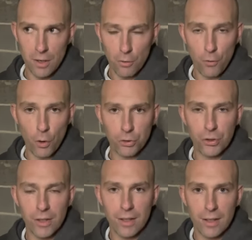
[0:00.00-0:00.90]

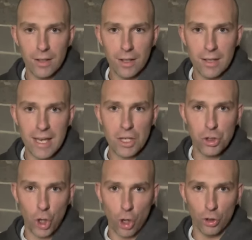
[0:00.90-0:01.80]
Folks, King
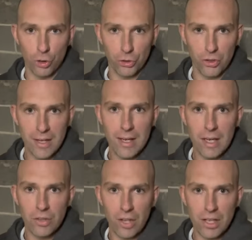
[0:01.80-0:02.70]
Charles
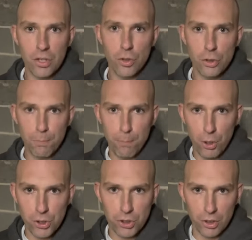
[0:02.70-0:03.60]
is a huge
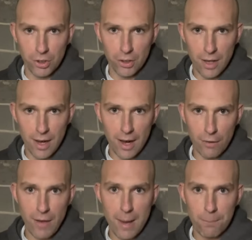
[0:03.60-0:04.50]
pusher
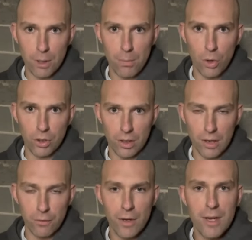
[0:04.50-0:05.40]
of and promoter
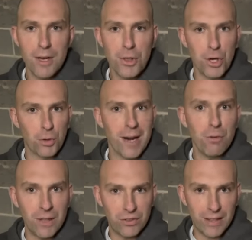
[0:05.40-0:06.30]
of the
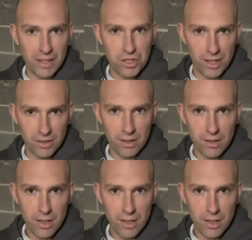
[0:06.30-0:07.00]
Great Reset agenda,